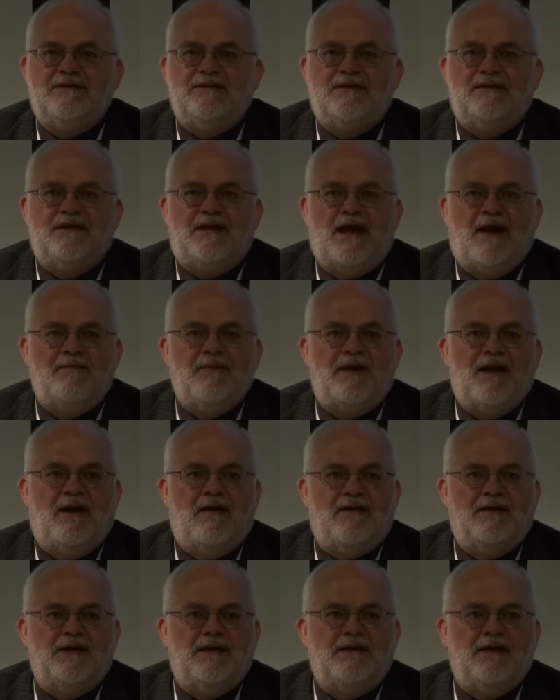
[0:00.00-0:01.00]
and
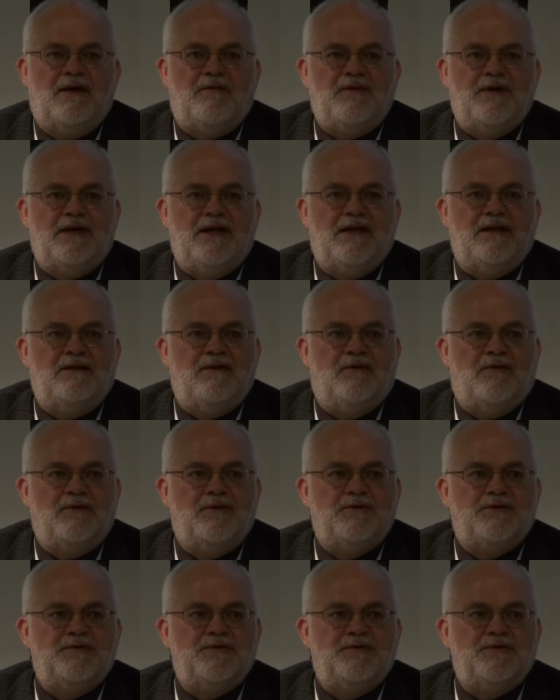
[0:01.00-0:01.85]
commonality that we need in order